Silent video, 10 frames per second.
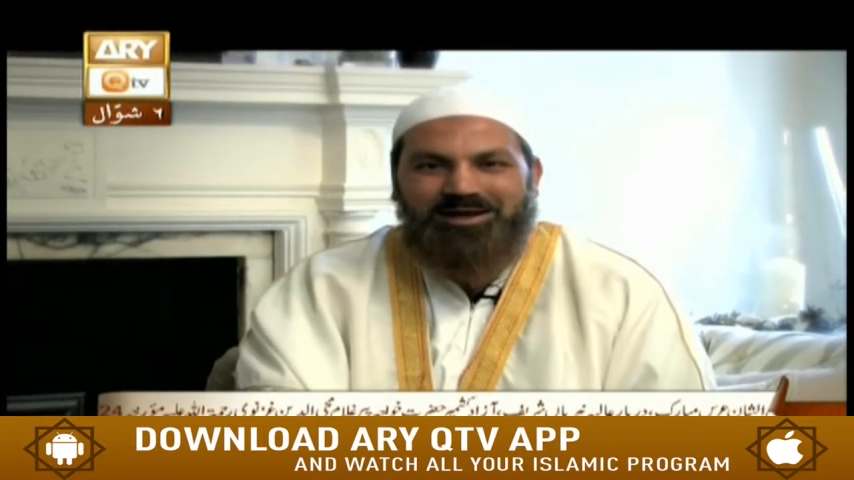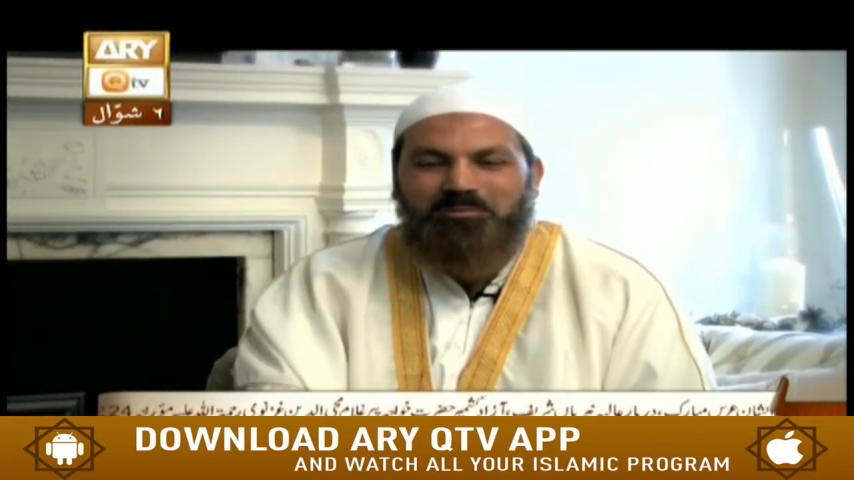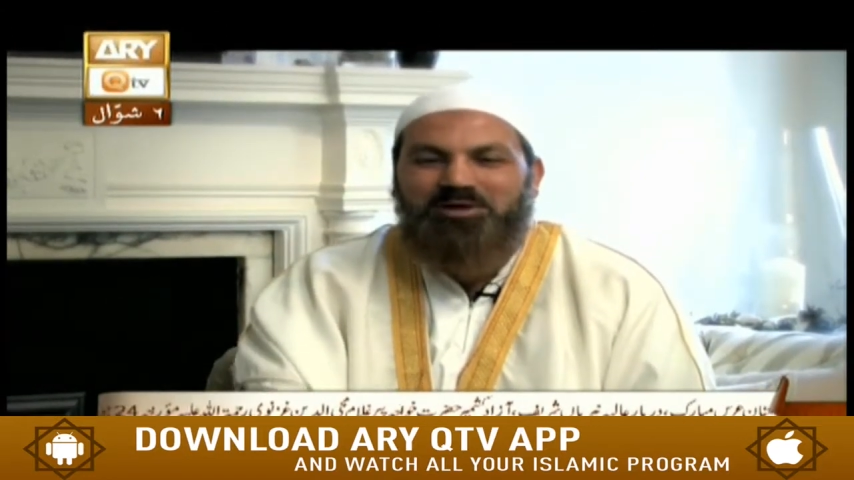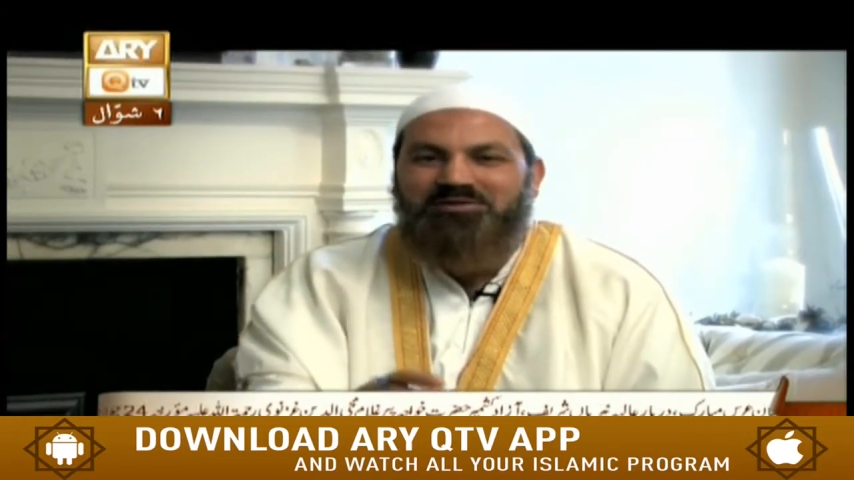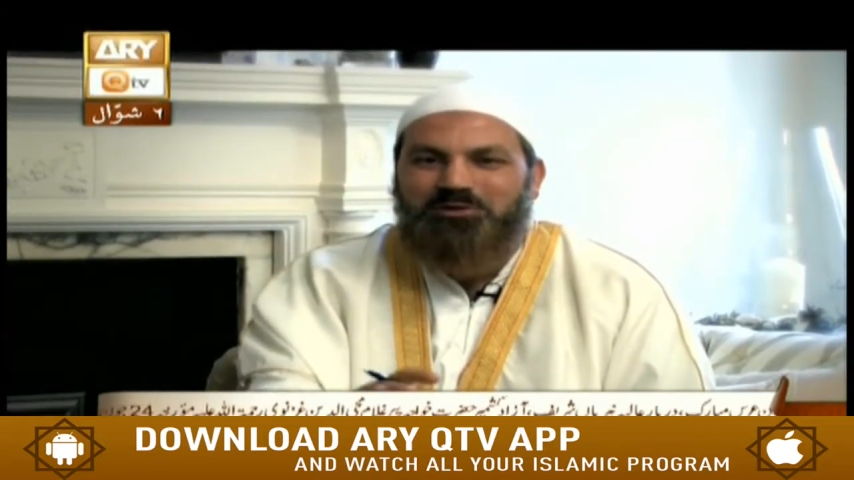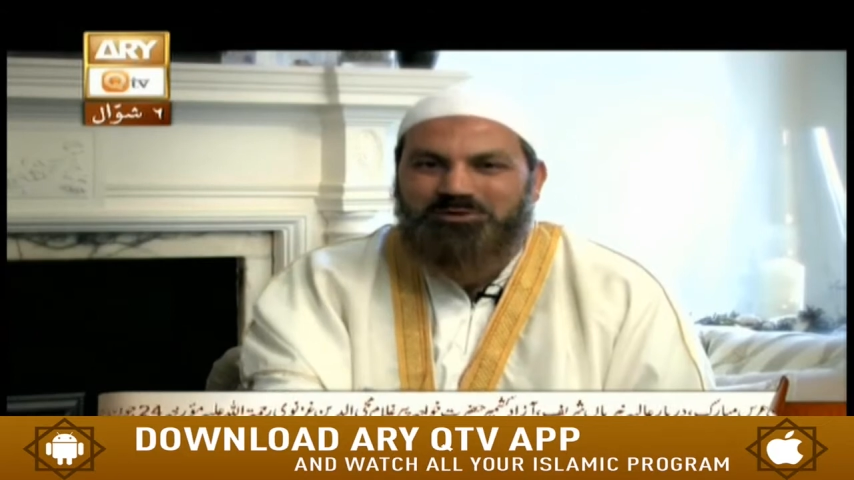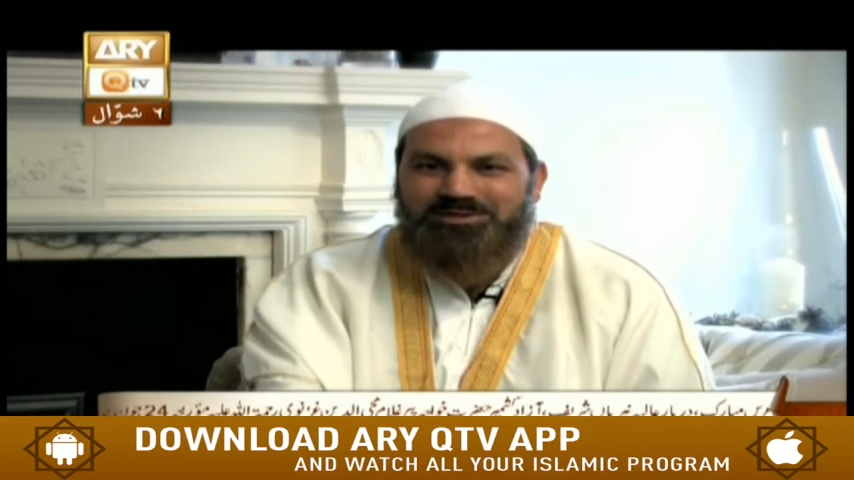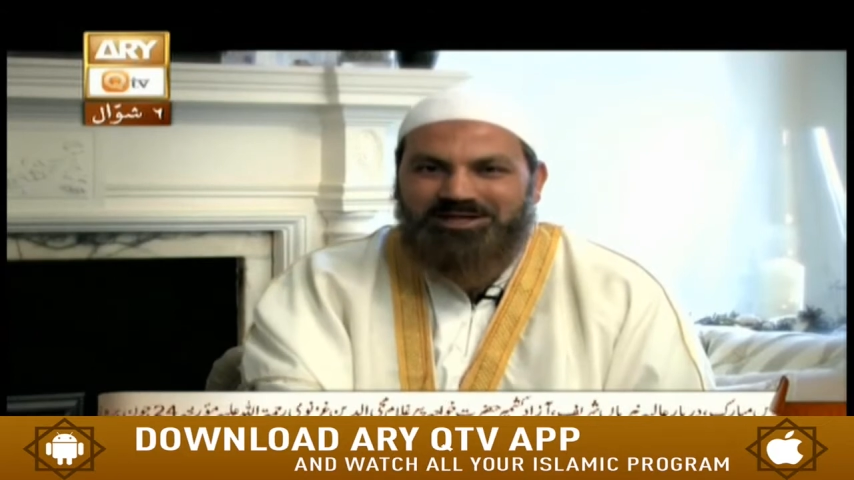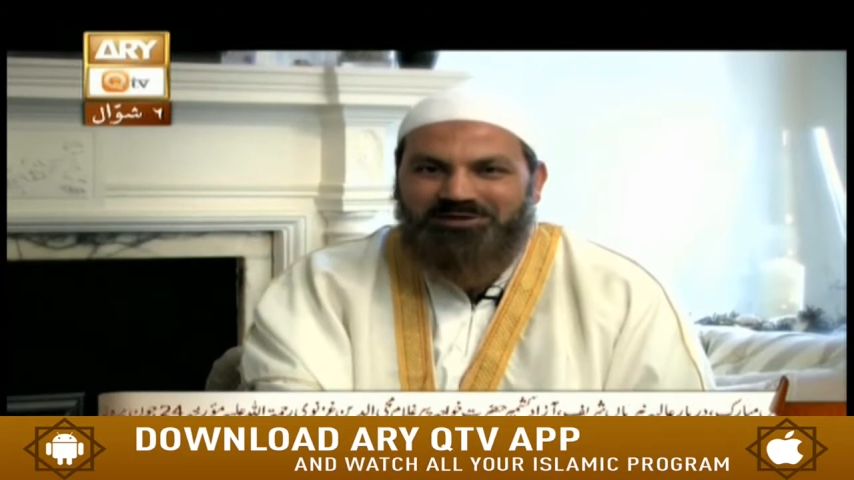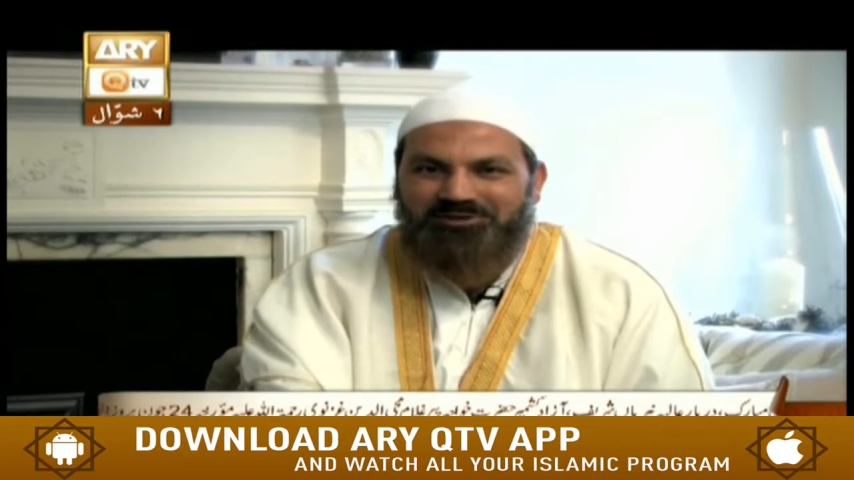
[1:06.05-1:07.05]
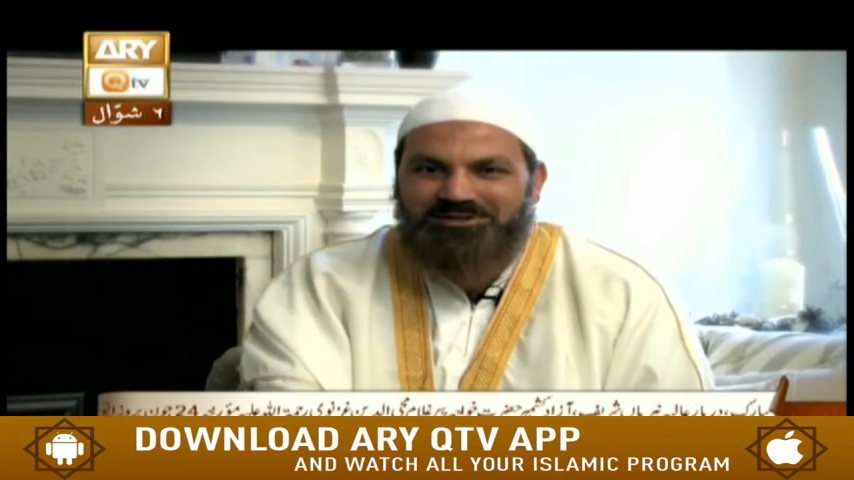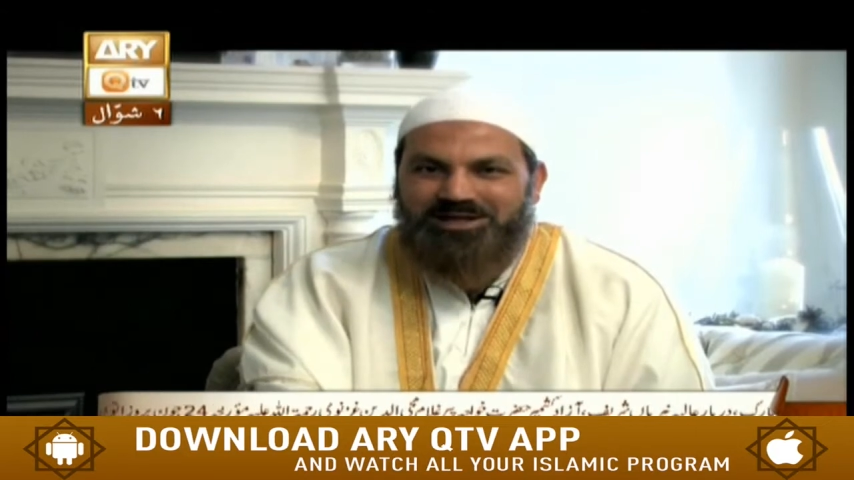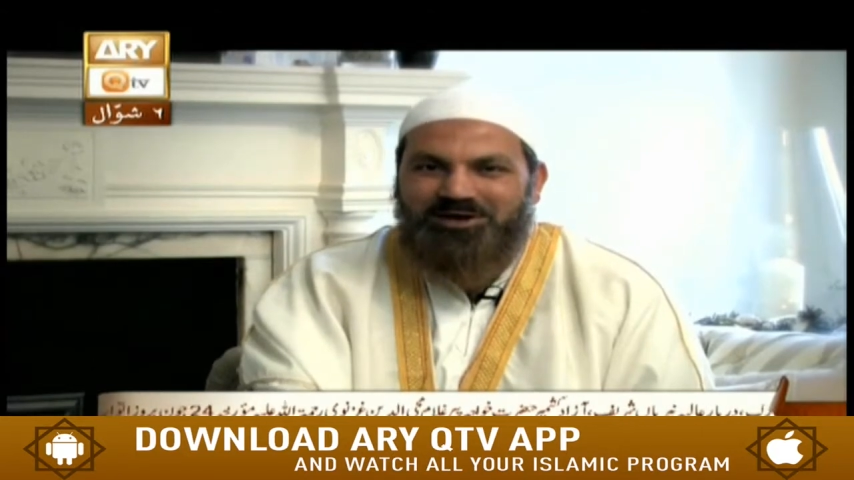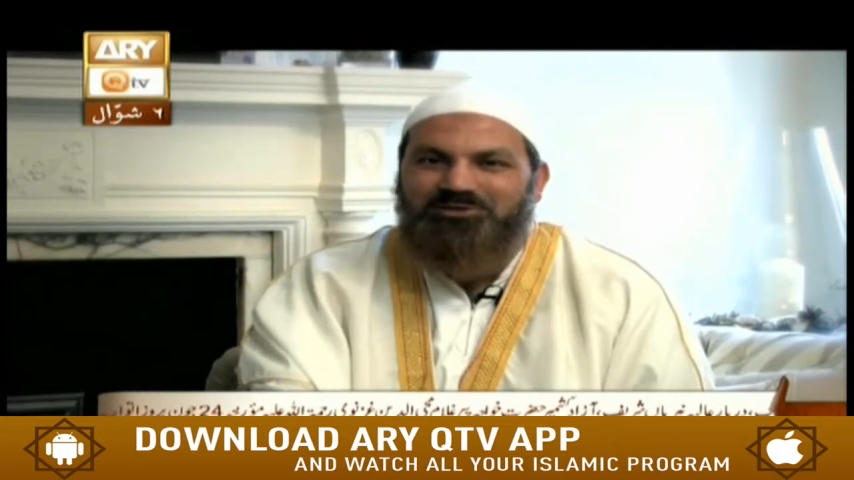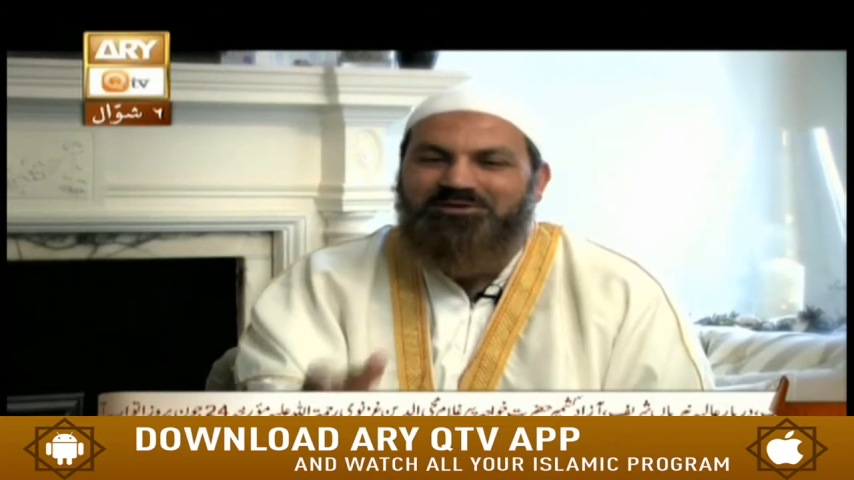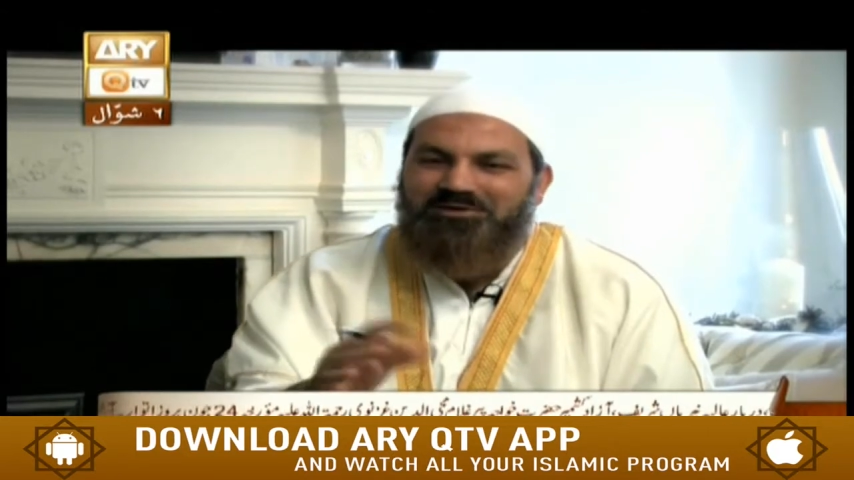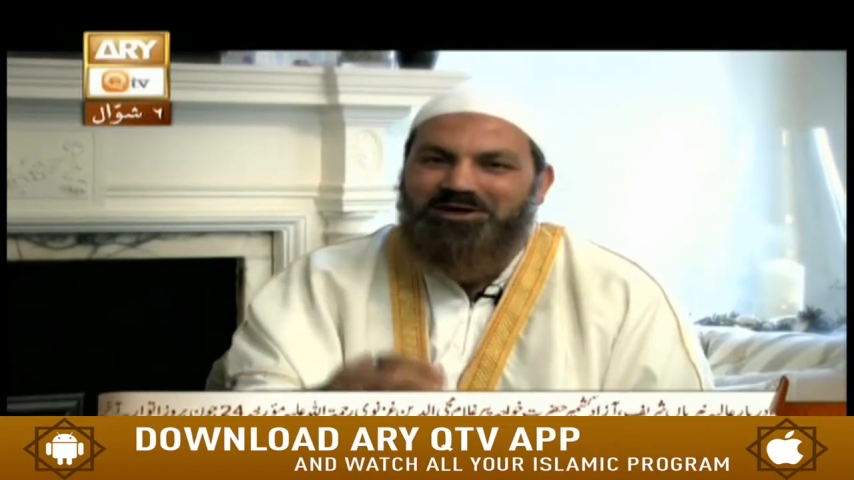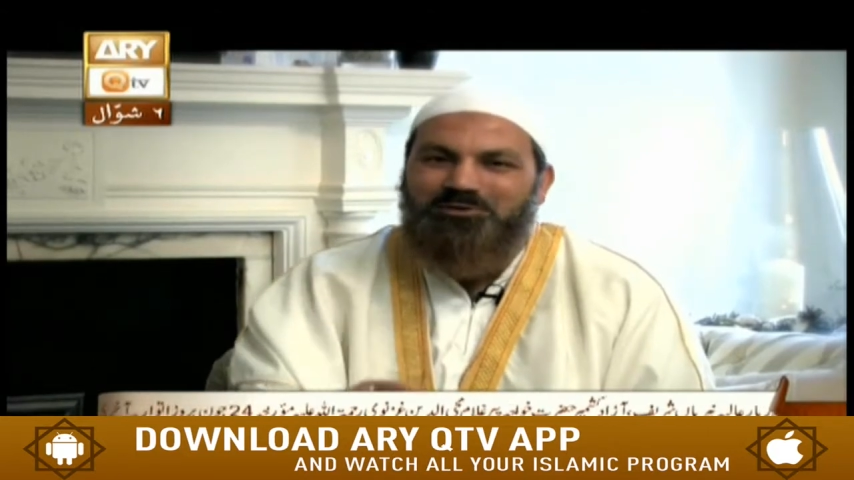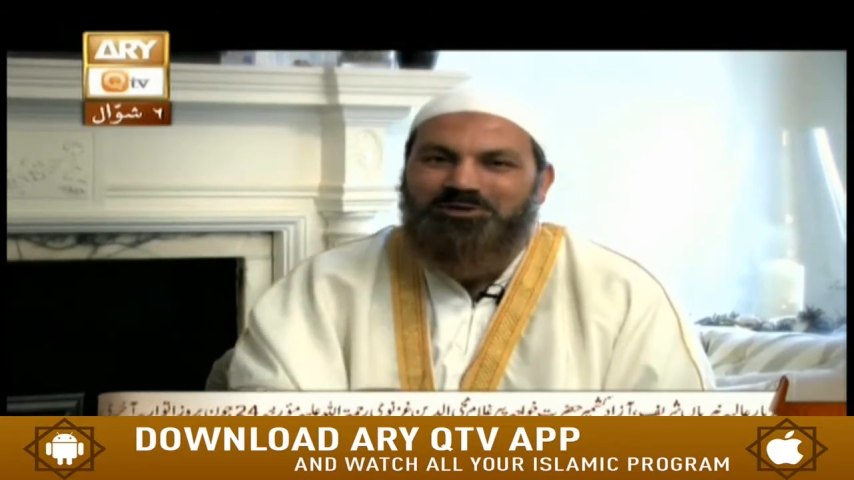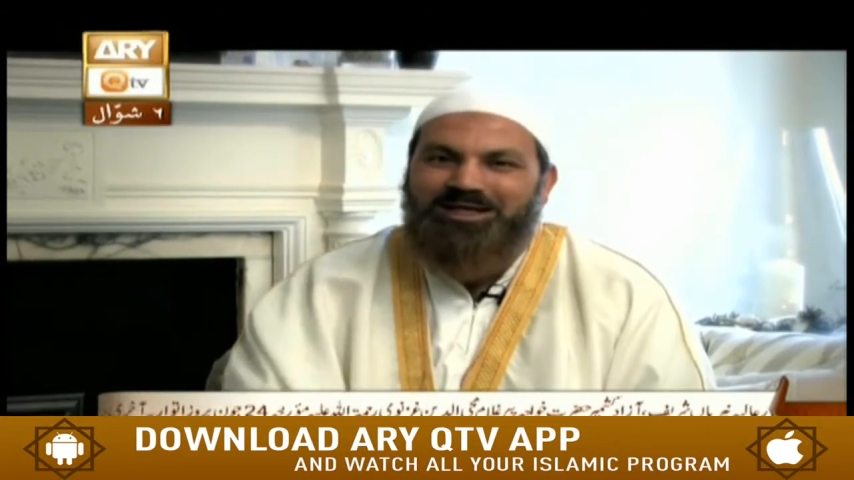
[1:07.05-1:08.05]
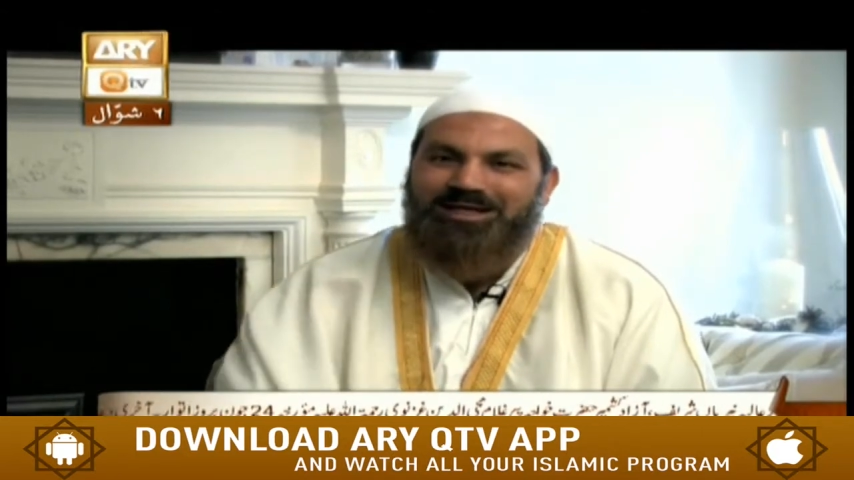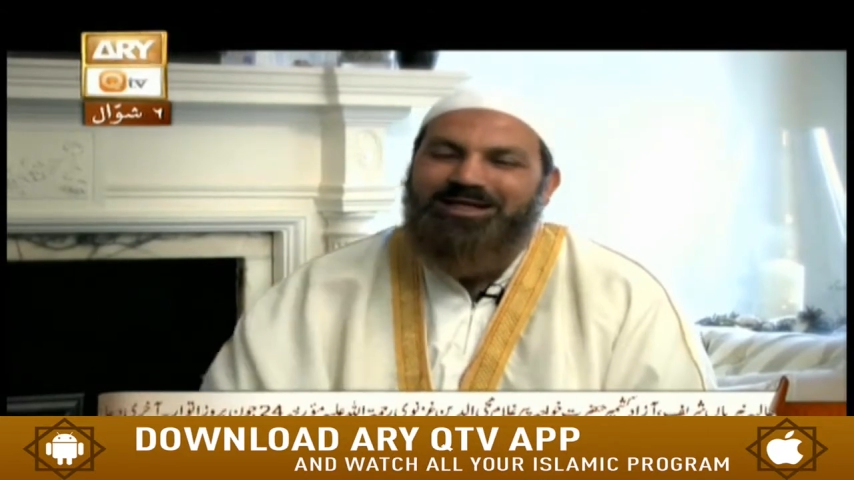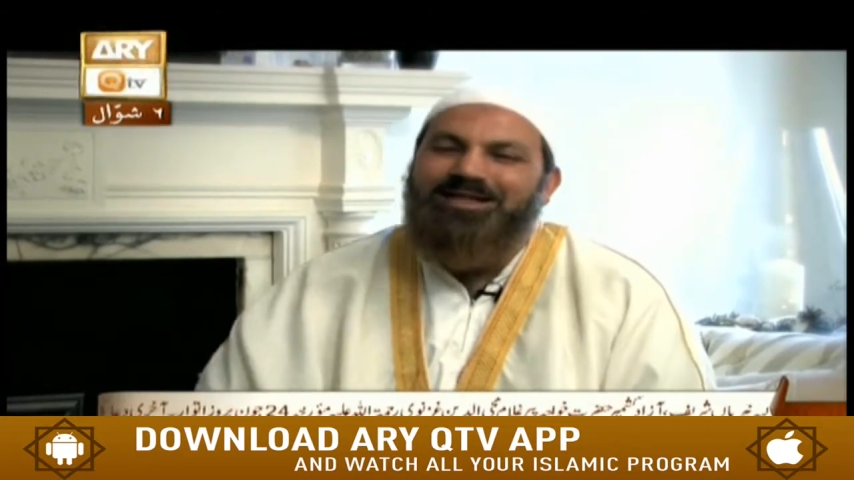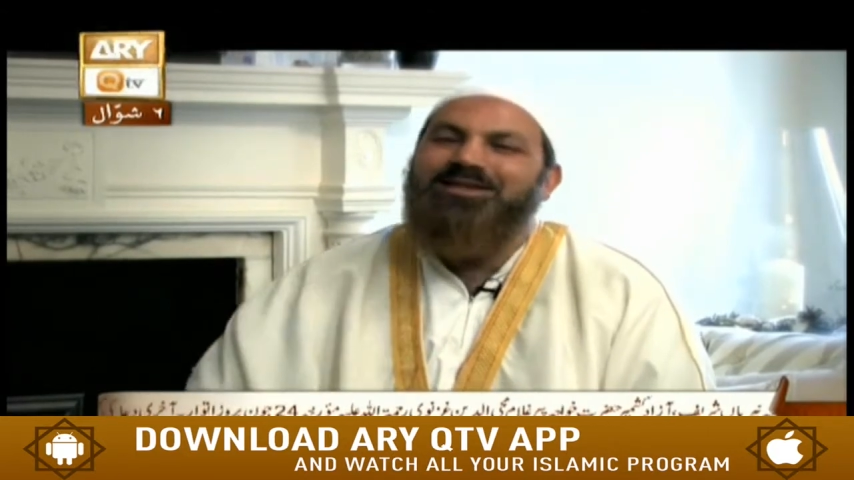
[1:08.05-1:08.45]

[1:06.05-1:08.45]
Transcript: But if he was safe and sound the following day,